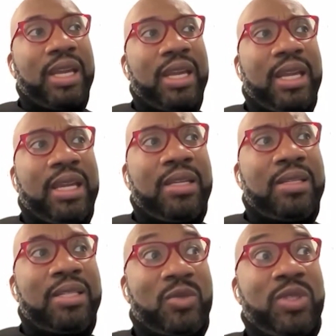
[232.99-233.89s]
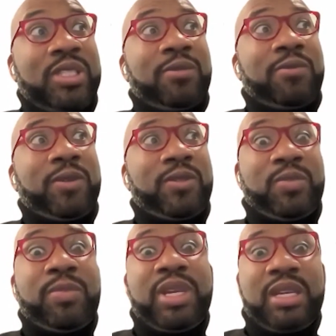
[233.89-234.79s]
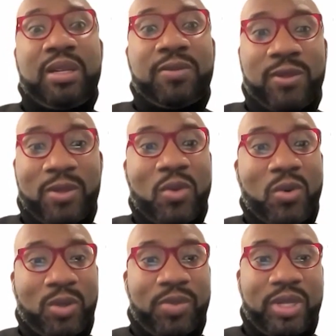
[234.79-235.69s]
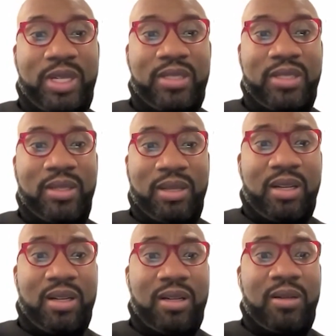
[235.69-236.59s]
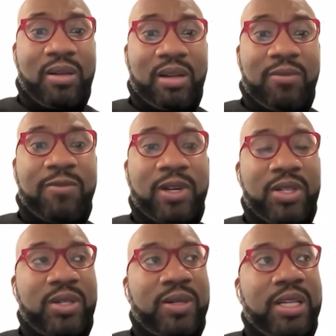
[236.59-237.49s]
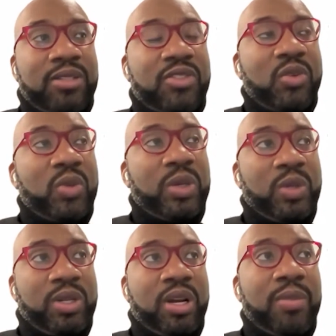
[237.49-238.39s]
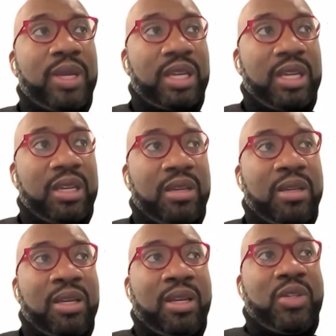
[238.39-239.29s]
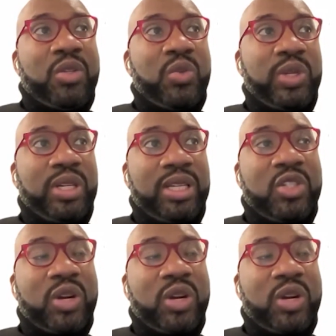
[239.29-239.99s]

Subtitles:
And this was their first meaningful corporate funder. And so we were coming in to really